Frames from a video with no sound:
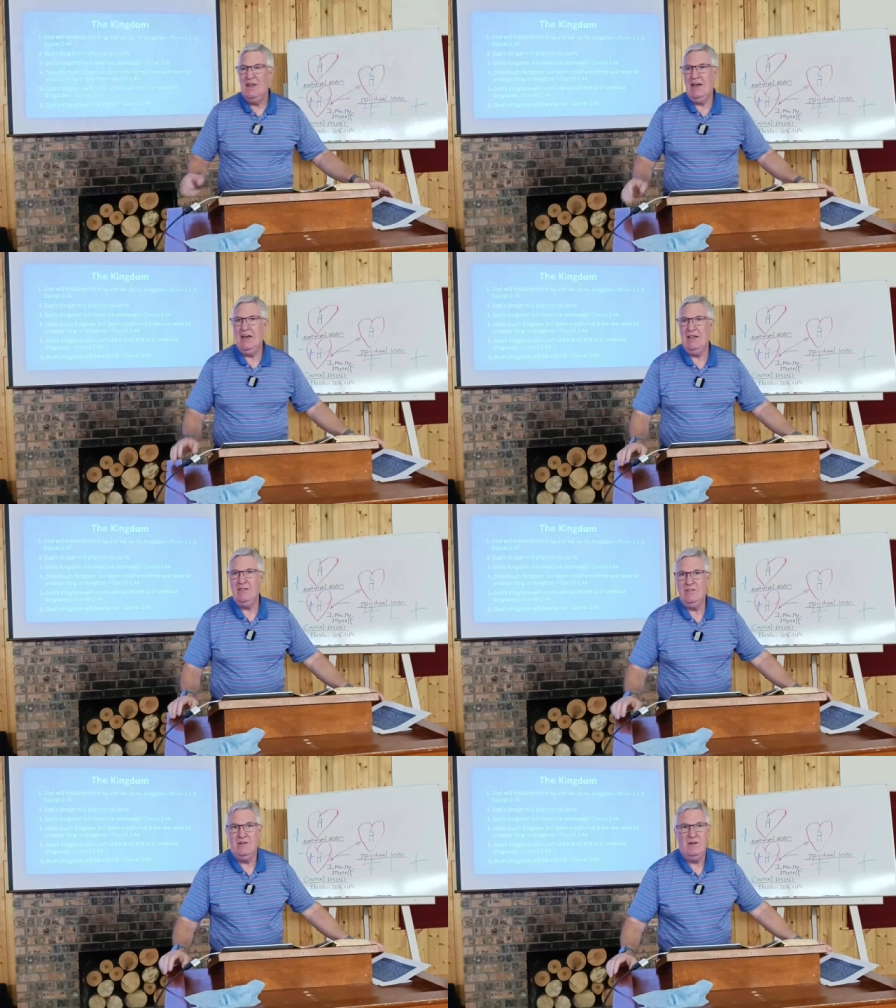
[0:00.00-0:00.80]
Uh,
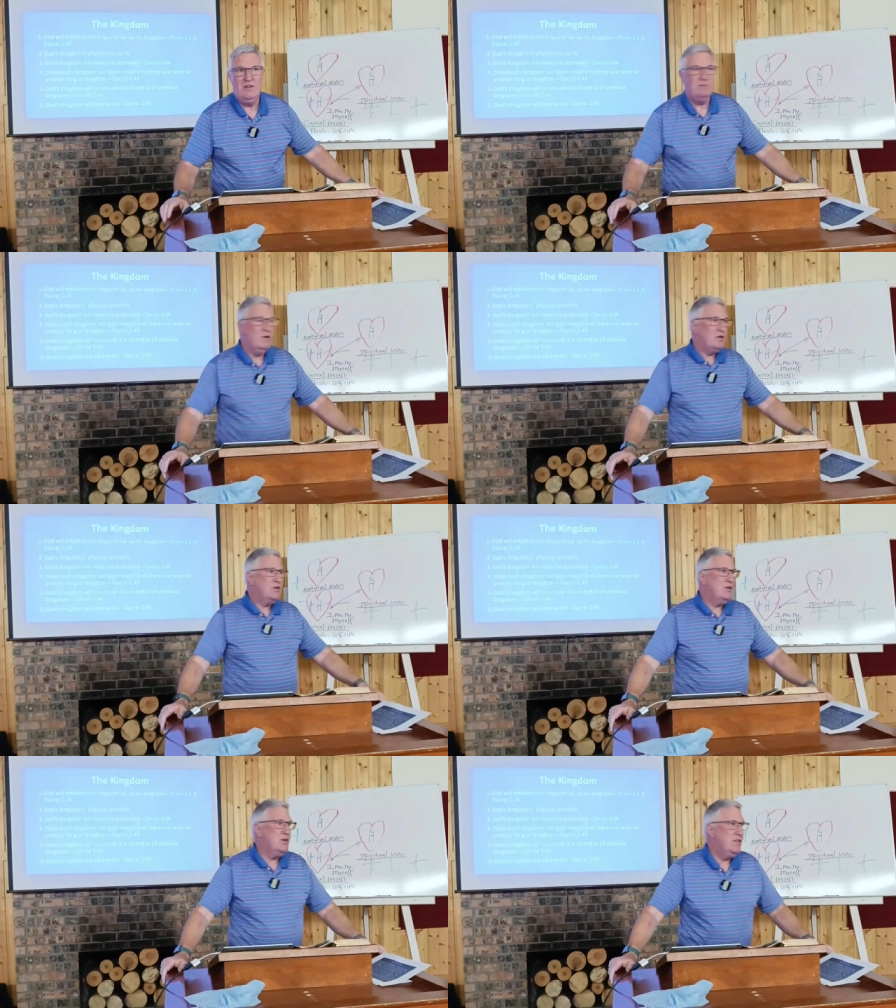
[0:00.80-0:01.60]
there is
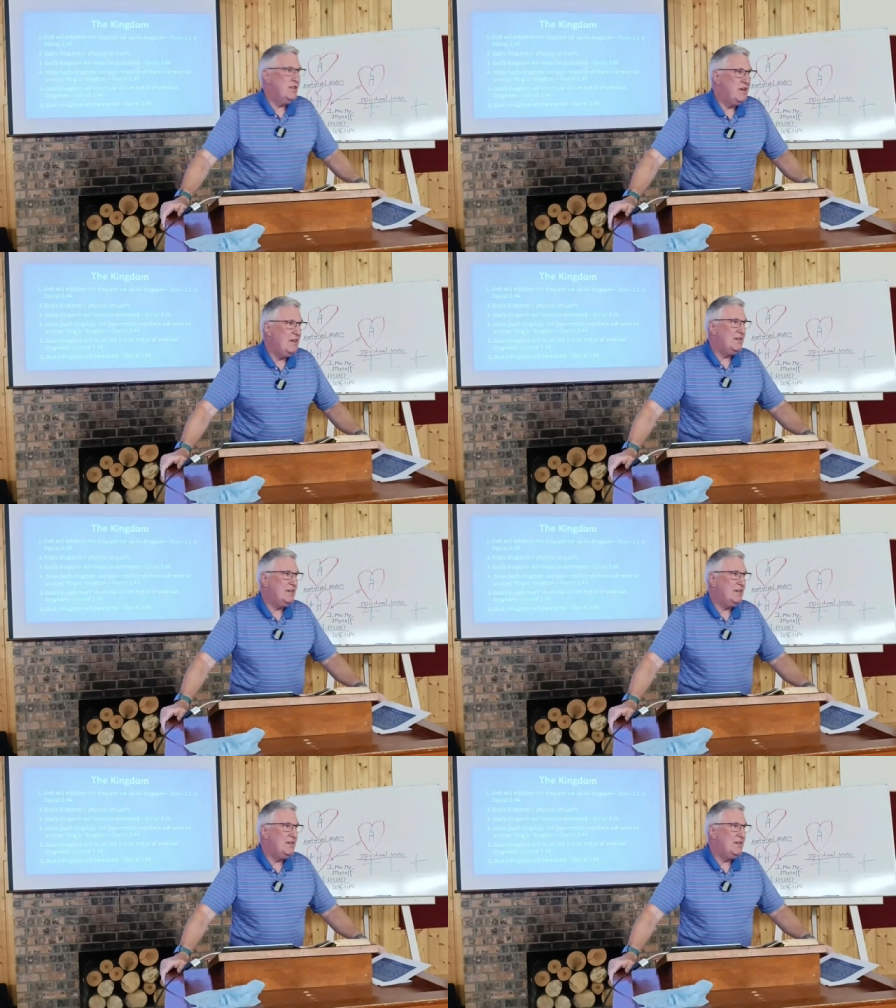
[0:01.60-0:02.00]
much good that he